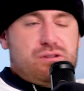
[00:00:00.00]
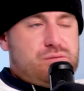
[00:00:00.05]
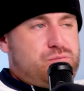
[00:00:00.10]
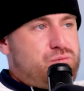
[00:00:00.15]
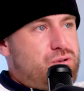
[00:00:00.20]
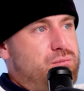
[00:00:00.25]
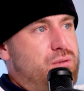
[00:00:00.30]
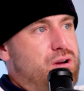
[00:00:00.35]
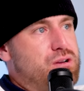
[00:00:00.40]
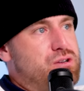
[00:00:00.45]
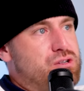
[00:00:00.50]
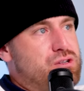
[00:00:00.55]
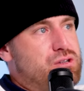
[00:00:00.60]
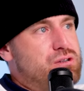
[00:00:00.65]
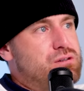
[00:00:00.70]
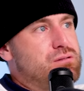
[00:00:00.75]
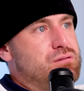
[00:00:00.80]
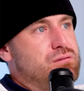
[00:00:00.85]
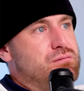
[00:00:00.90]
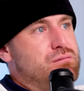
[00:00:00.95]
much, pretty
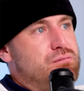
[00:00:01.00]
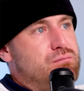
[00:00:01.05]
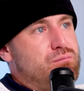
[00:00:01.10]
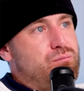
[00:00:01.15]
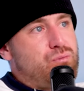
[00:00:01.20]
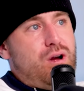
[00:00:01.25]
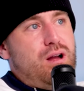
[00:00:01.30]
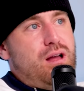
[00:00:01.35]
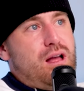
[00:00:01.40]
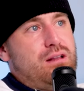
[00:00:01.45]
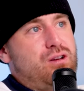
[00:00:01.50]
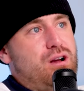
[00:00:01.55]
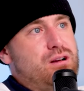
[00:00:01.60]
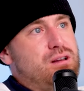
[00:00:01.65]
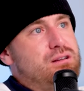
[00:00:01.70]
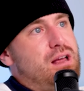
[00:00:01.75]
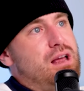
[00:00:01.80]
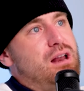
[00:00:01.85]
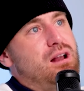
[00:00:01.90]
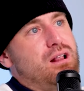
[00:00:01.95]
much Probably, I
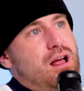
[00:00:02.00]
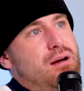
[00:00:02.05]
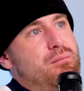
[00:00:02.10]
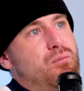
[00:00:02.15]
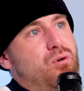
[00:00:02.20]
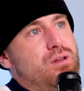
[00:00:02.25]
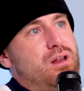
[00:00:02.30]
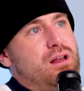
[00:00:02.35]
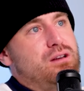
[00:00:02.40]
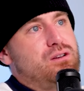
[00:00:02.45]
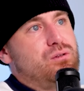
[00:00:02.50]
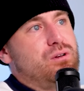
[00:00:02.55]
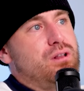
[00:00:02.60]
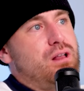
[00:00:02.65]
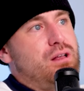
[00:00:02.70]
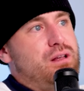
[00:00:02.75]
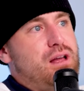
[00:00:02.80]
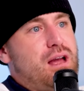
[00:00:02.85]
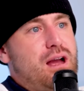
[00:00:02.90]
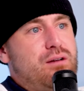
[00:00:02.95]
talk to Dana a lot more than I
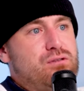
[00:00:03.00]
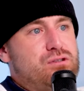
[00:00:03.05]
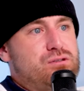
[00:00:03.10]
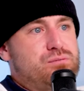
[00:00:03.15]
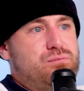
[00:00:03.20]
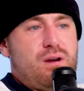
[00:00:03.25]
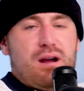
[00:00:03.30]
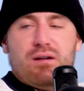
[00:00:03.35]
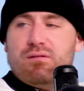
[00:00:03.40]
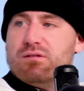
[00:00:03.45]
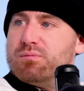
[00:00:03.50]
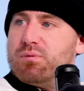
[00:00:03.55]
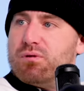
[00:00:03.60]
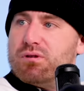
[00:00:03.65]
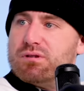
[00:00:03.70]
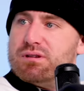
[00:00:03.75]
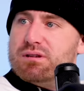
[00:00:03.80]
do the average average